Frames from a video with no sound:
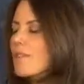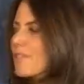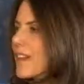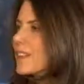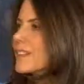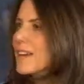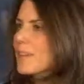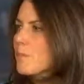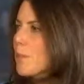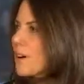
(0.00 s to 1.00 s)
More flex
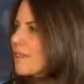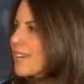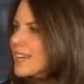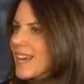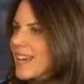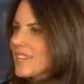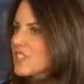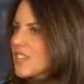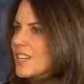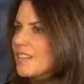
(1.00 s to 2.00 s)
time, more
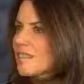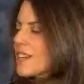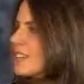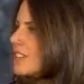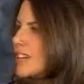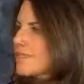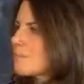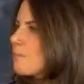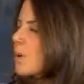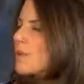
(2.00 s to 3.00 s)
vacation,
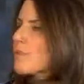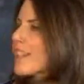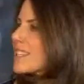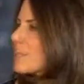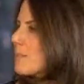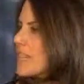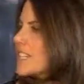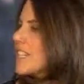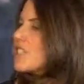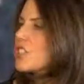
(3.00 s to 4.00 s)
more
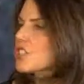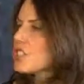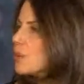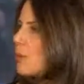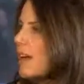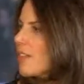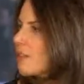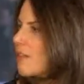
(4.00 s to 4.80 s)
flexibility to do other